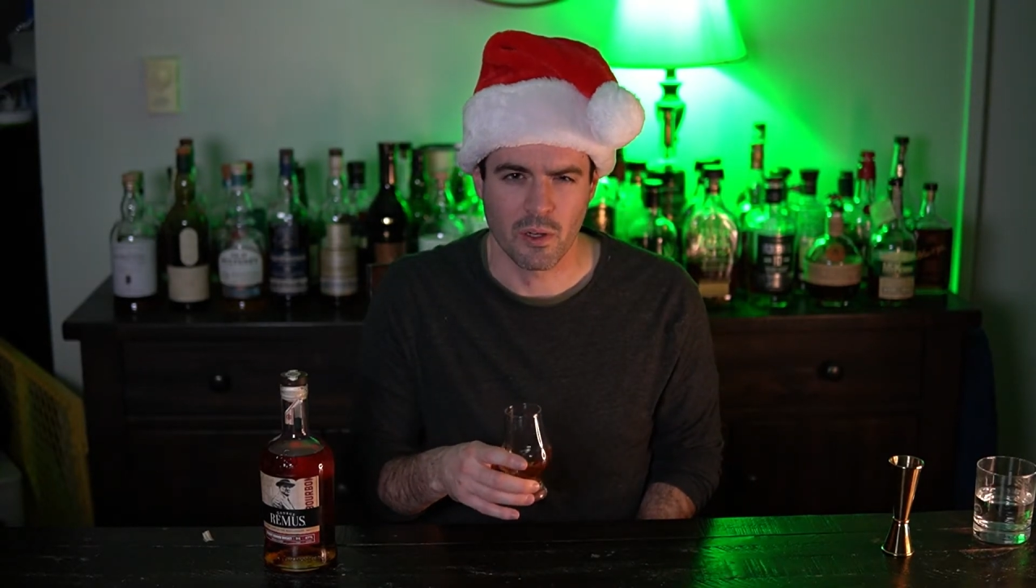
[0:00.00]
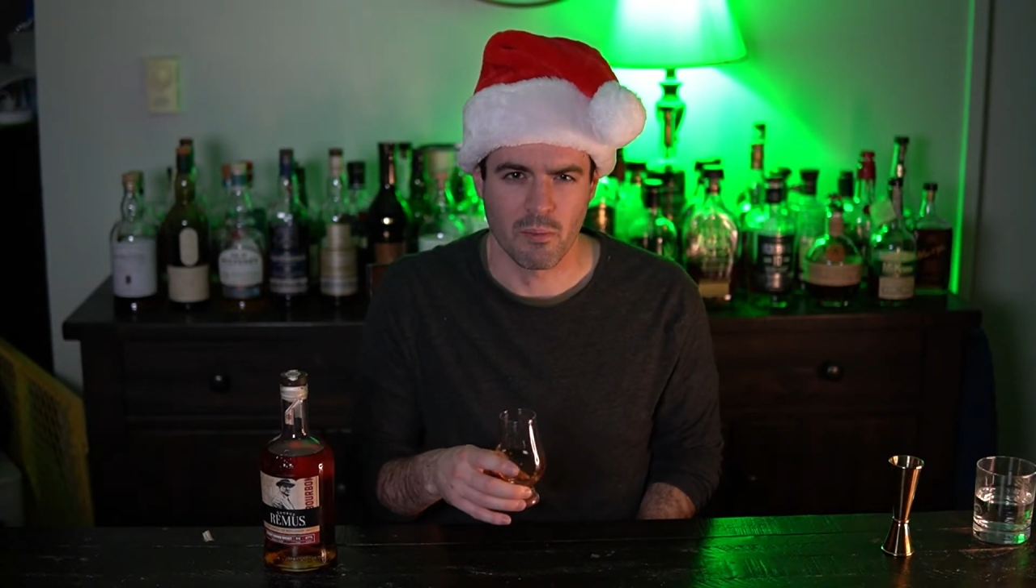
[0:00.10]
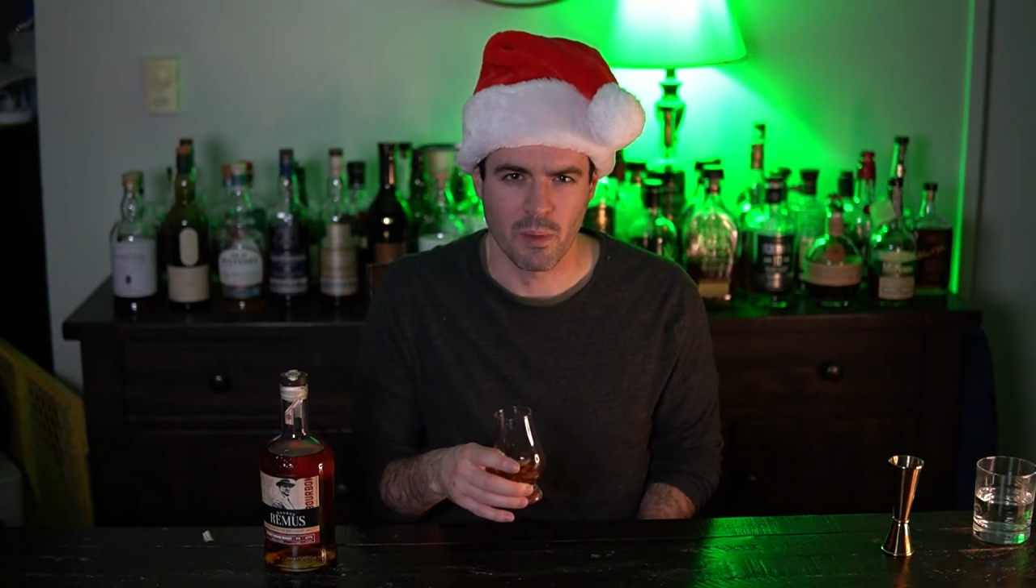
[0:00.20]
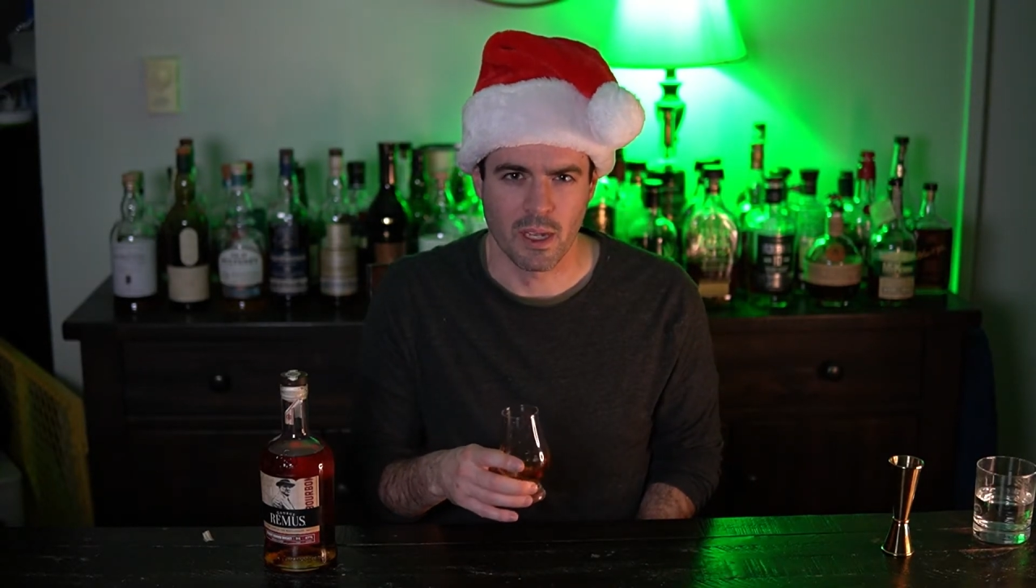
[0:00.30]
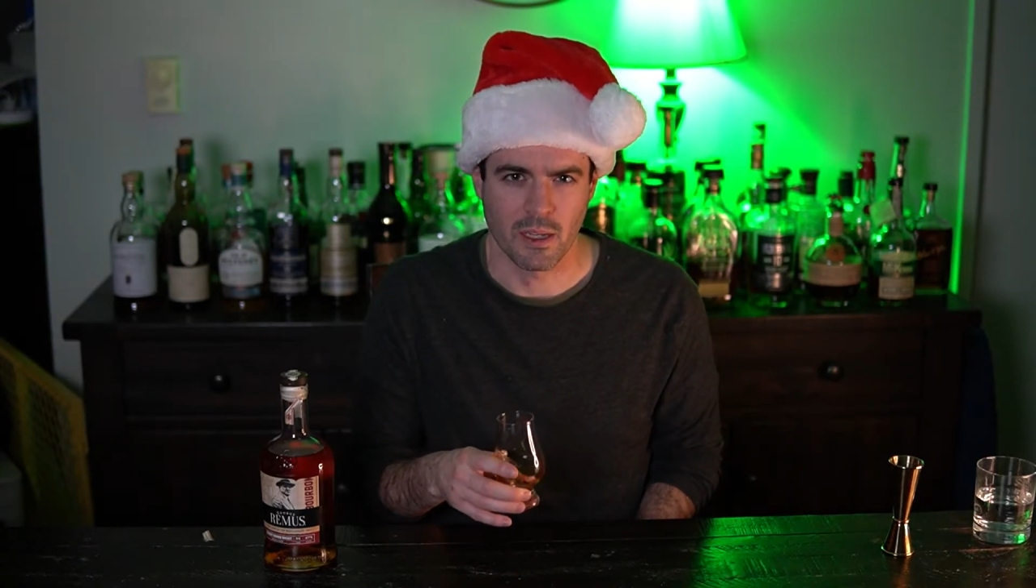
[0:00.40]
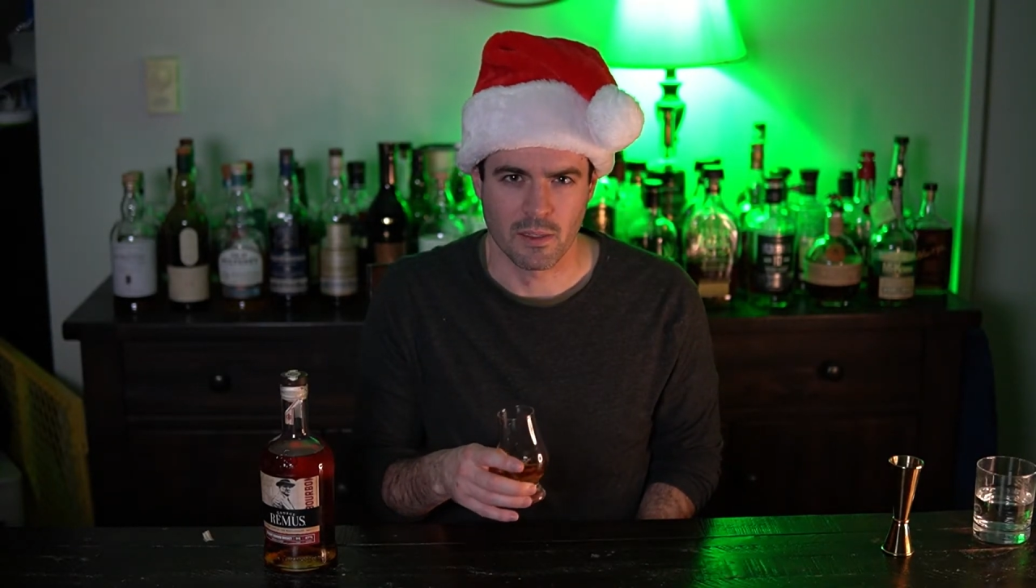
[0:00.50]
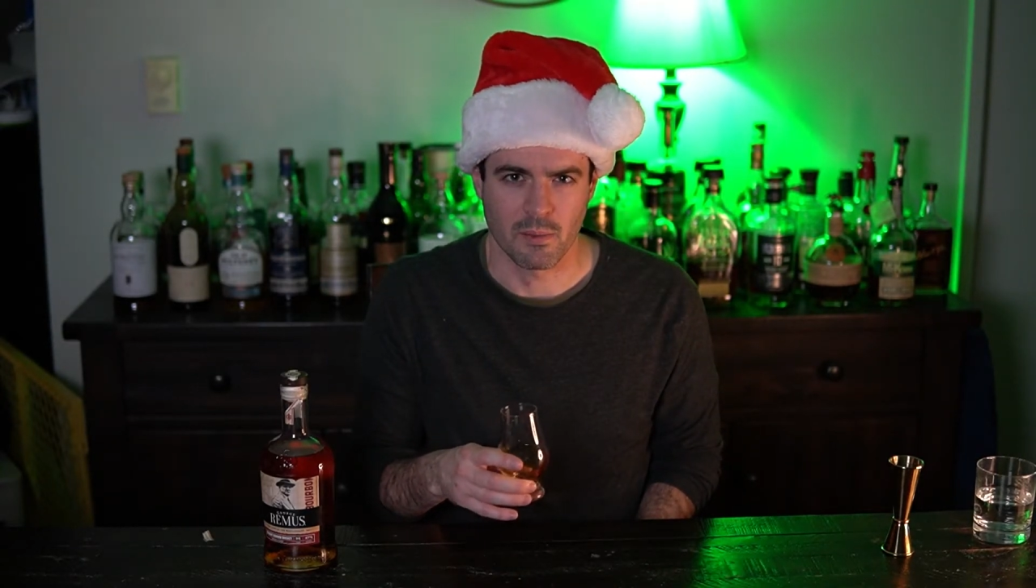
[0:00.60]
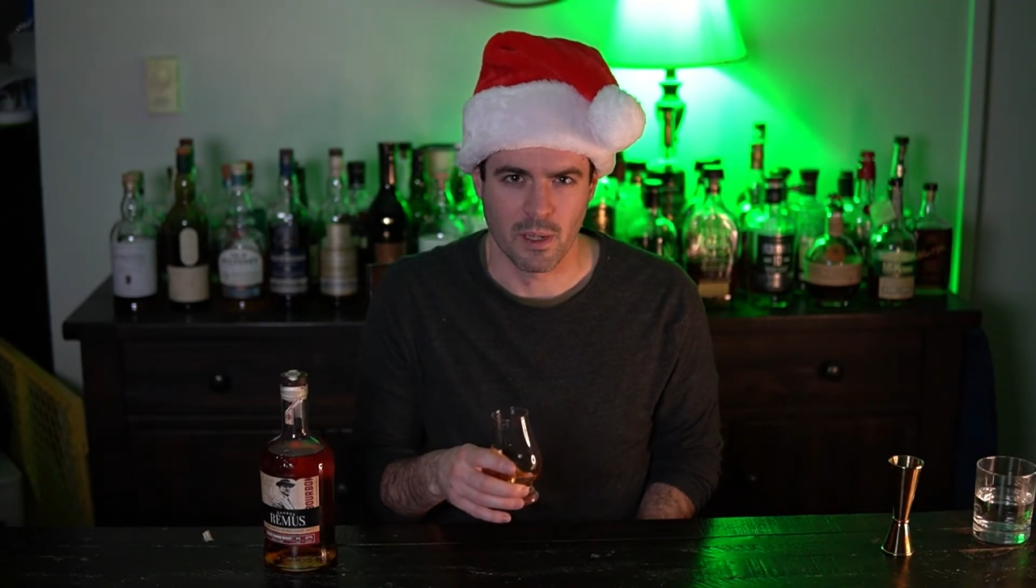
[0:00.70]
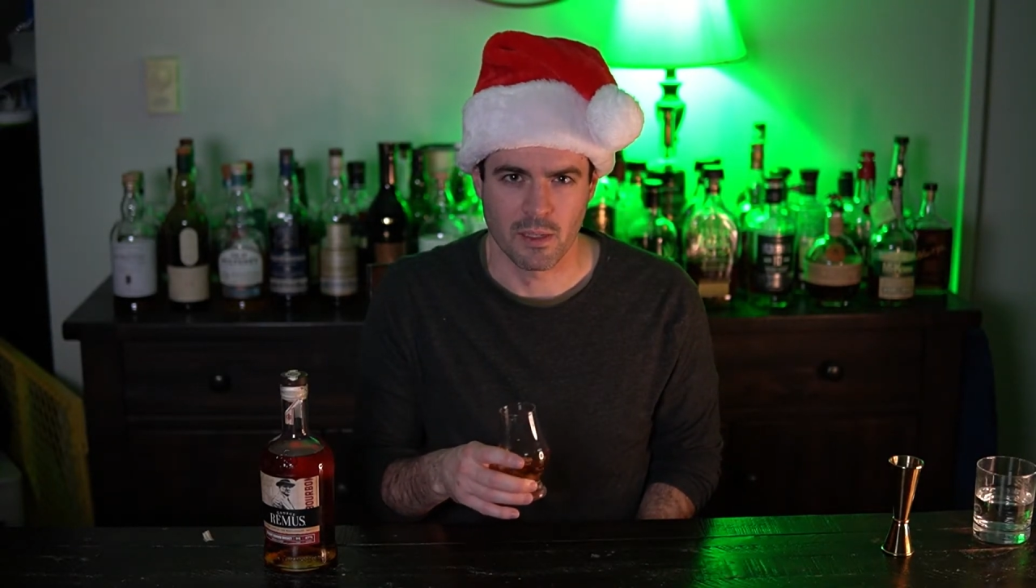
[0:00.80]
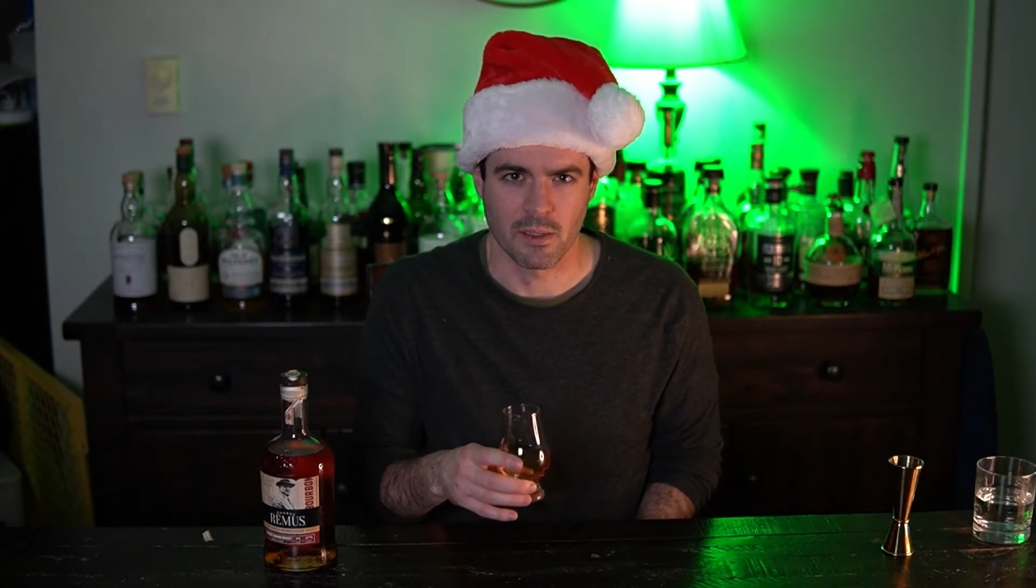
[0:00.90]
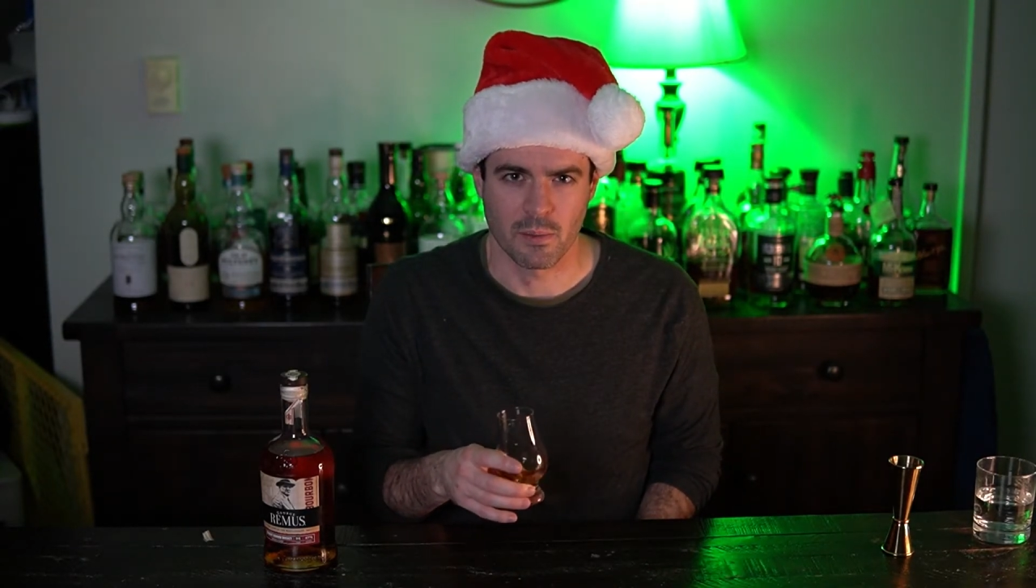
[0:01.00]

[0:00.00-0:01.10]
and baking spice